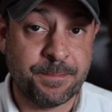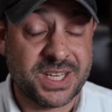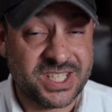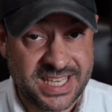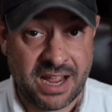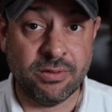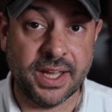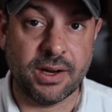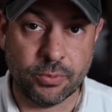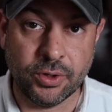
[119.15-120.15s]
sound like
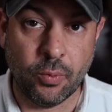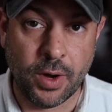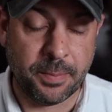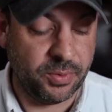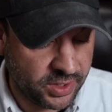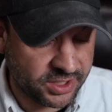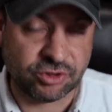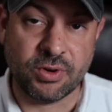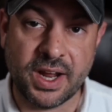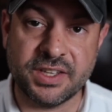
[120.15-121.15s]
a real weapon when it
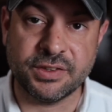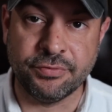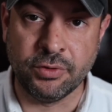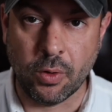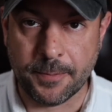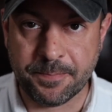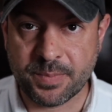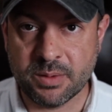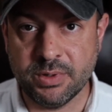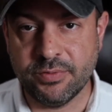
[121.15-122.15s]
strikes the floor.
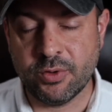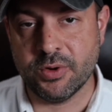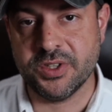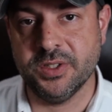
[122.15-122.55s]
But of course, a